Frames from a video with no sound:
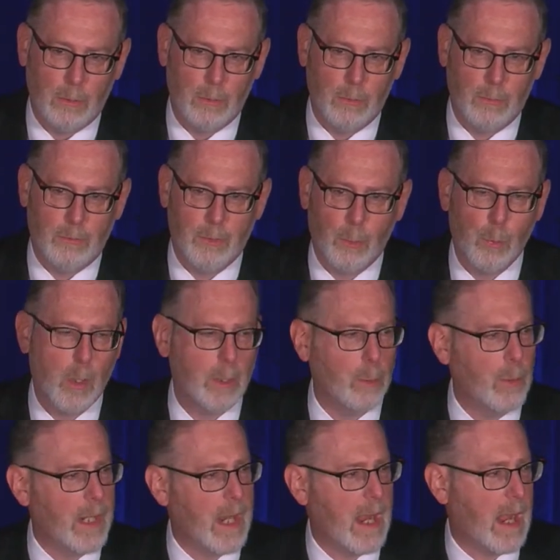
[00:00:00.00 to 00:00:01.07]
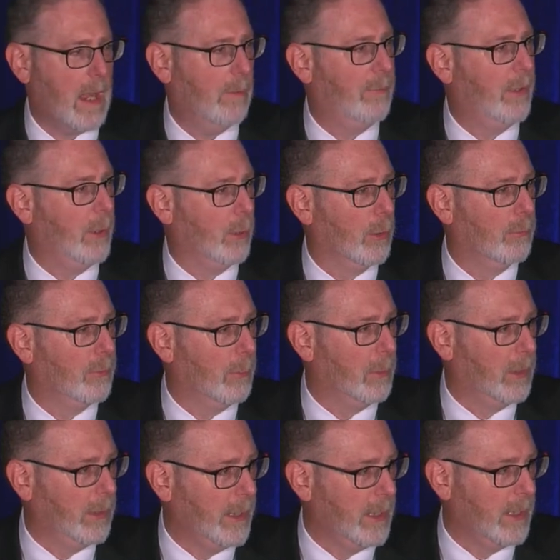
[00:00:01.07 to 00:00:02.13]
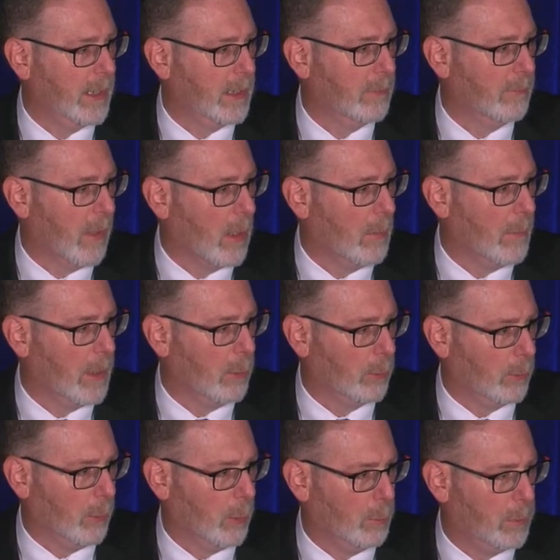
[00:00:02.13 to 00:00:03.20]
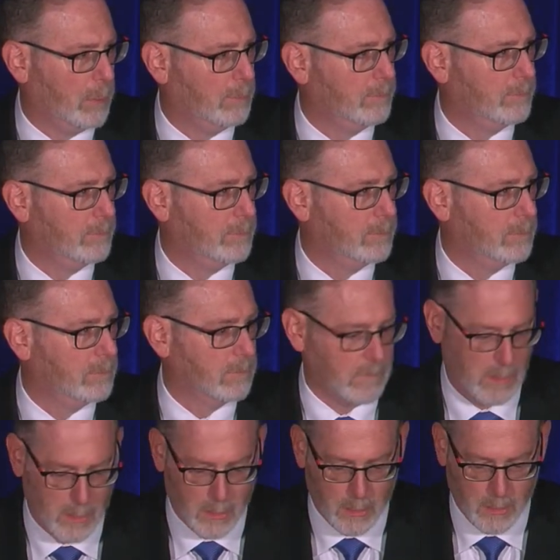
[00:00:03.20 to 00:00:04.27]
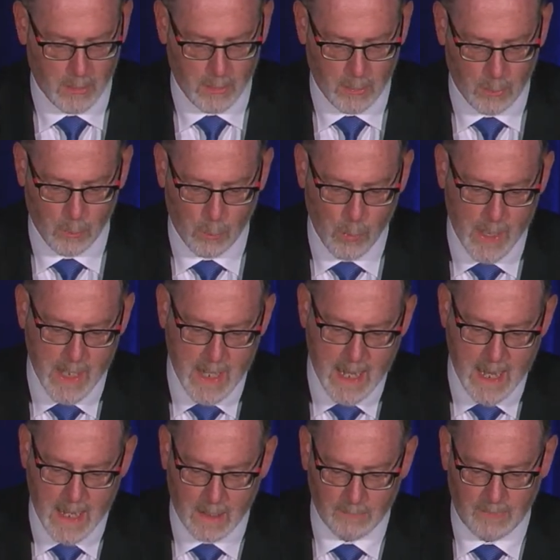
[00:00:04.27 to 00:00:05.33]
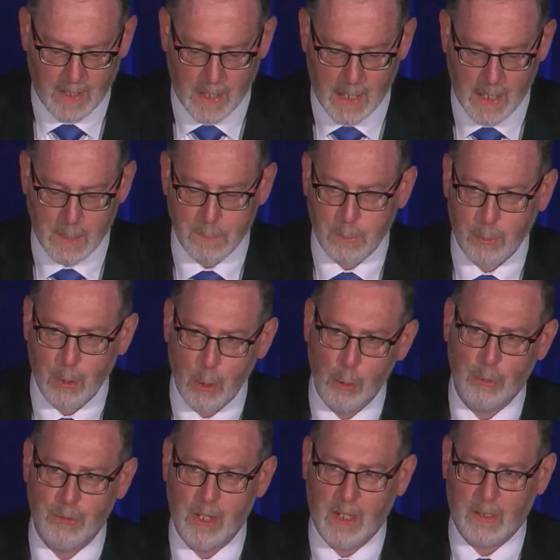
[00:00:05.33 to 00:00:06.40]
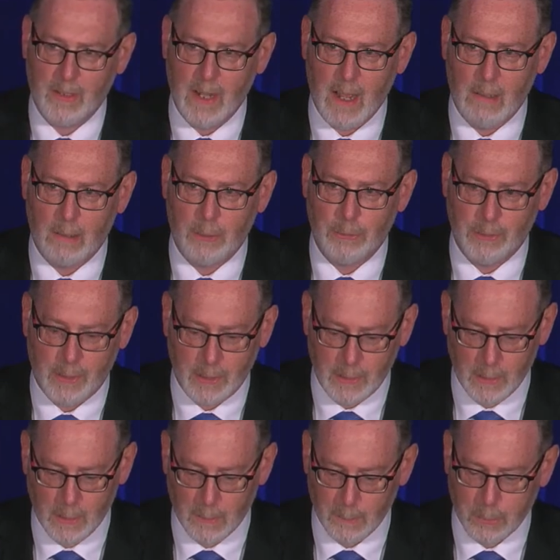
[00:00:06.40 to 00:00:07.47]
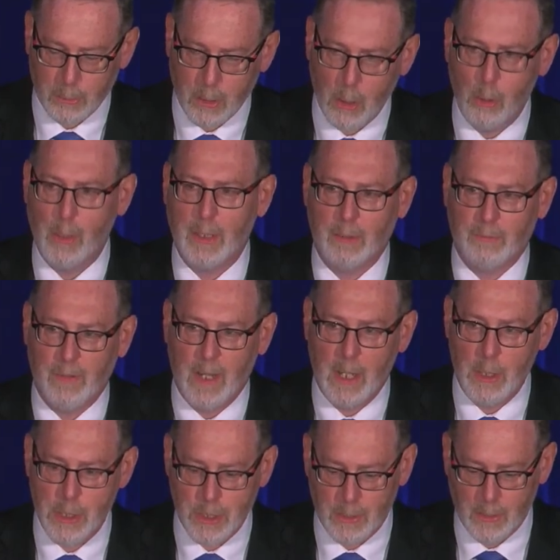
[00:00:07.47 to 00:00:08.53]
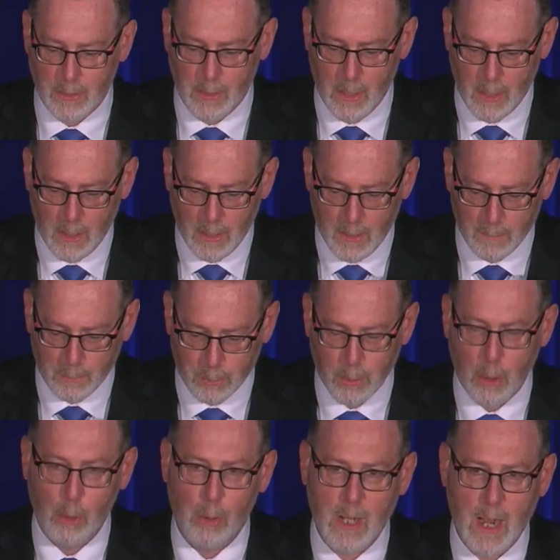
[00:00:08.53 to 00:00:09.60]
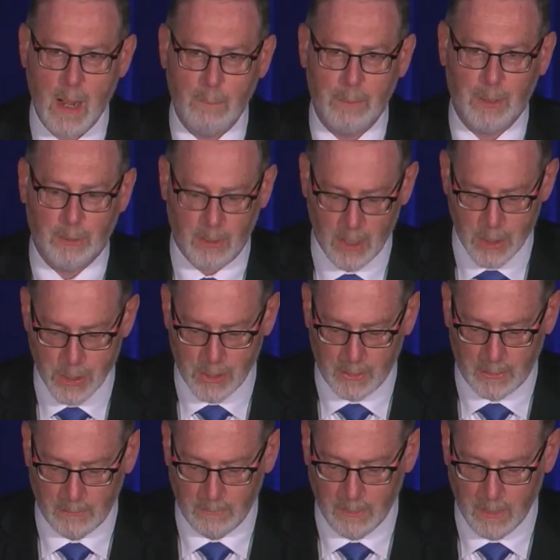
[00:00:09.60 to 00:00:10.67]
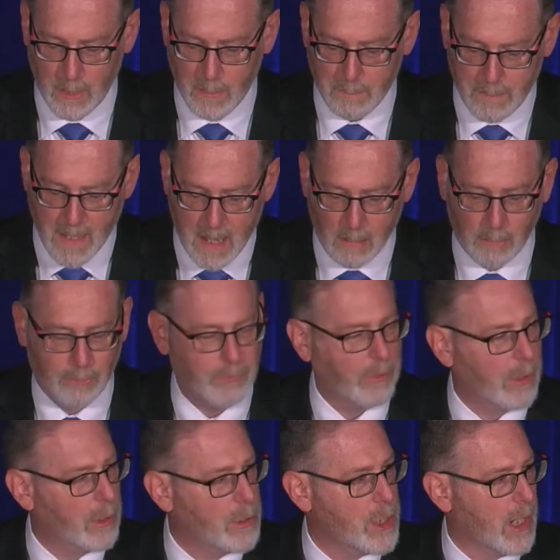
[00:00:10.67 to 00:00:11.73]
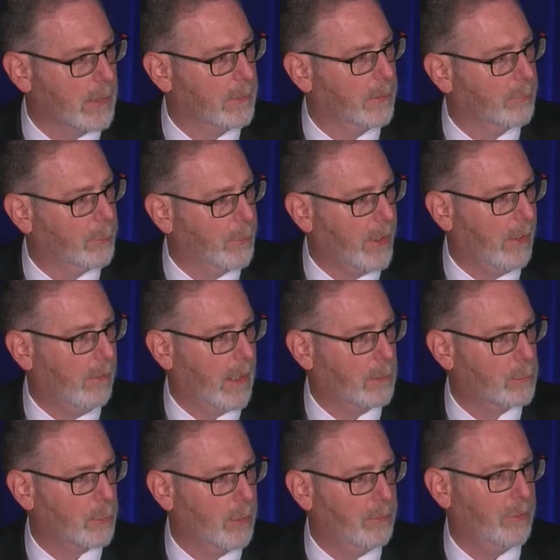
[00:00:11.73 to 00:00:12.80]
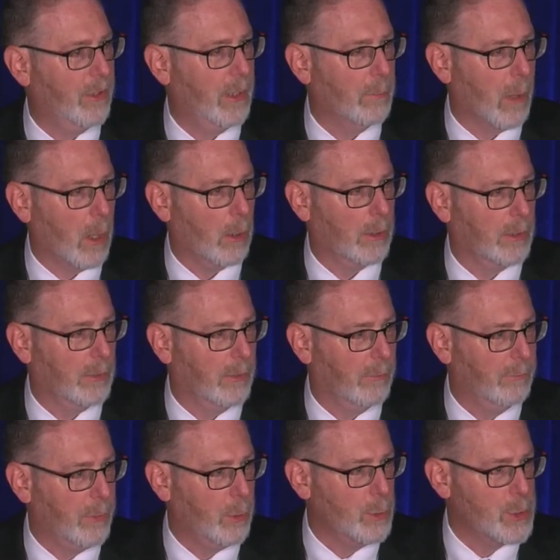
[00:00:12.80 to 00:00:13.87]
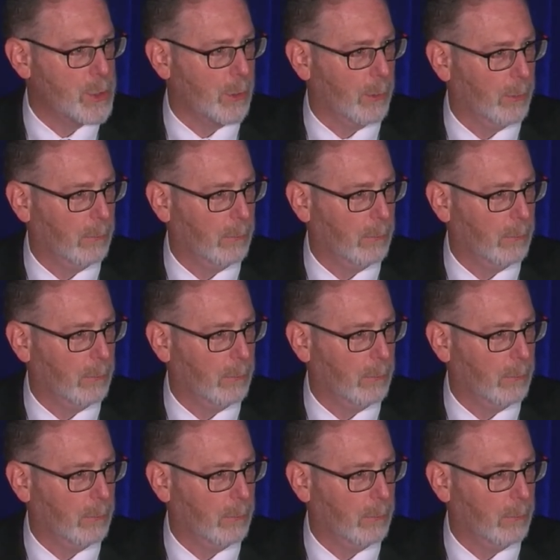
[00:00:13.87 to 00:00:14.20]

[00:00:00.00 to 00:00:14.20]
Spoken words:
So what do we have here from a leading environmental group? We have a pro-technology, pro-innovation, pro-competition policy agenda for the electricity market of the future.